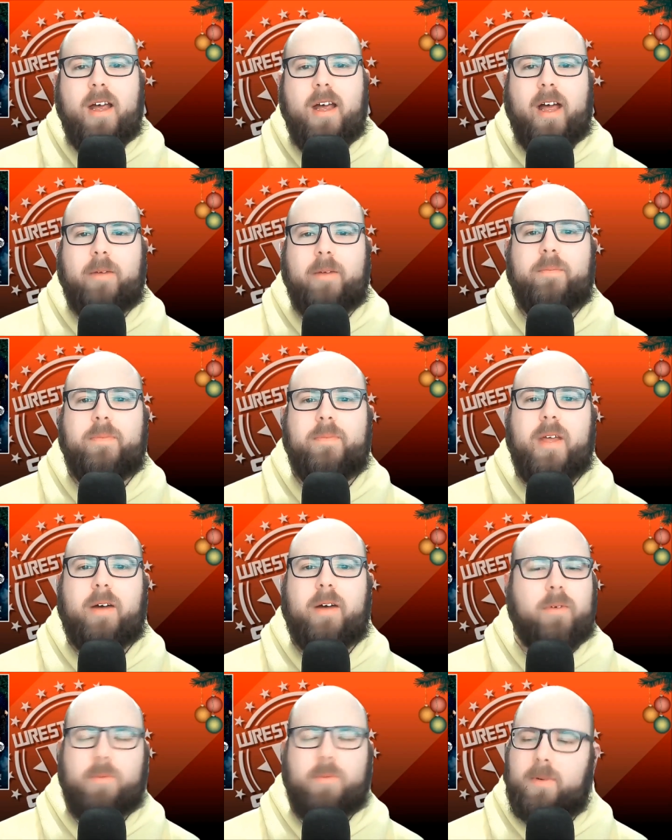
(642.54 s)
Um, I,
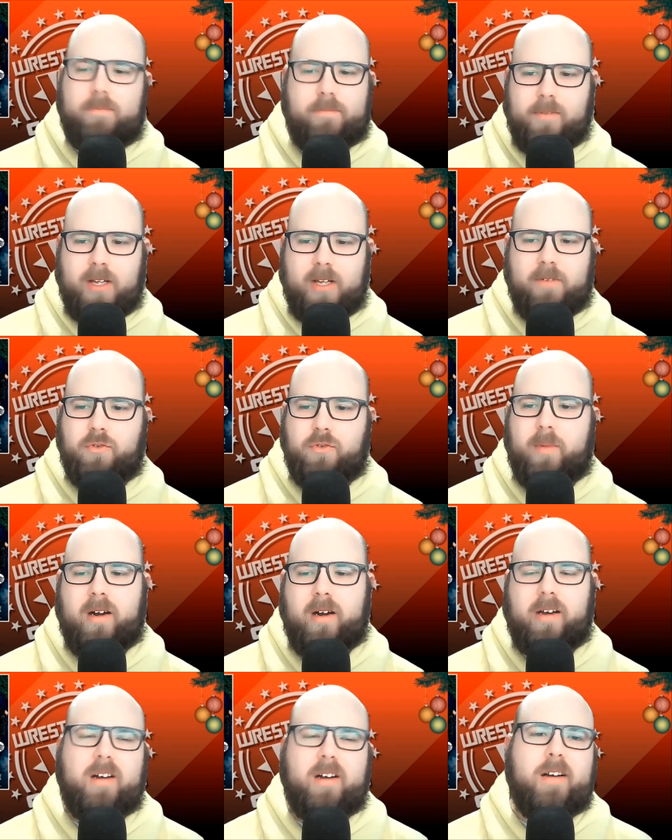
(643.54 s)
we love Omar
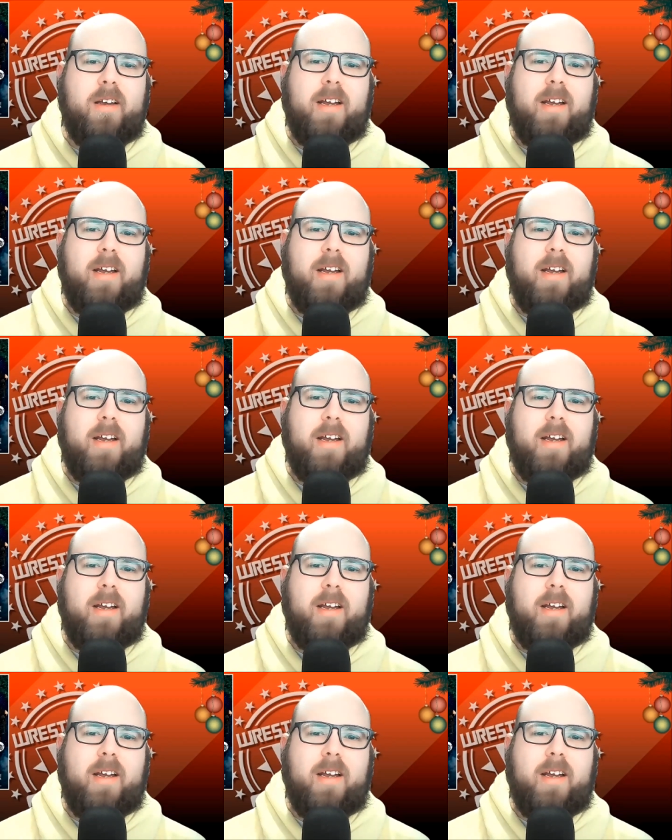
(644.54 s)
here